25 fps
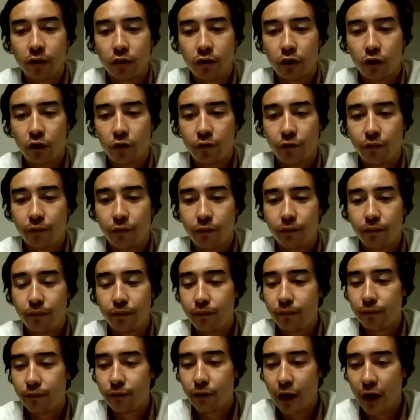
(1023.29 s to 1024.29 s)
So if
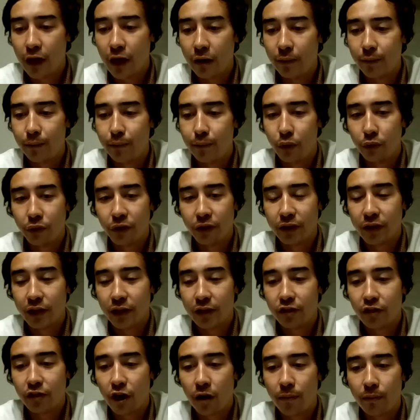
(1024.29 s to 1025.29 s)
they had a
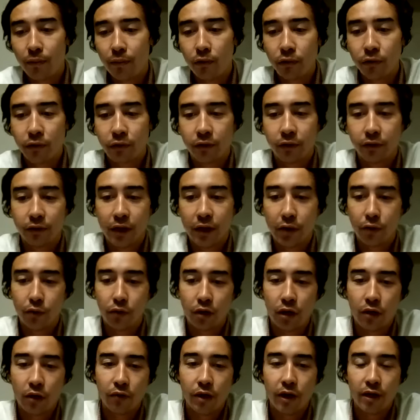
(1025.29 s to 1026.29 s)
building that toppled, they
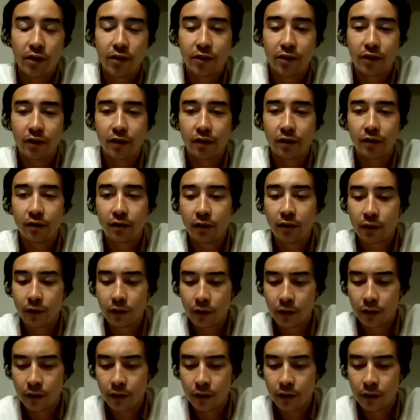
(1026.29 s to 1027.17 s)
were arrested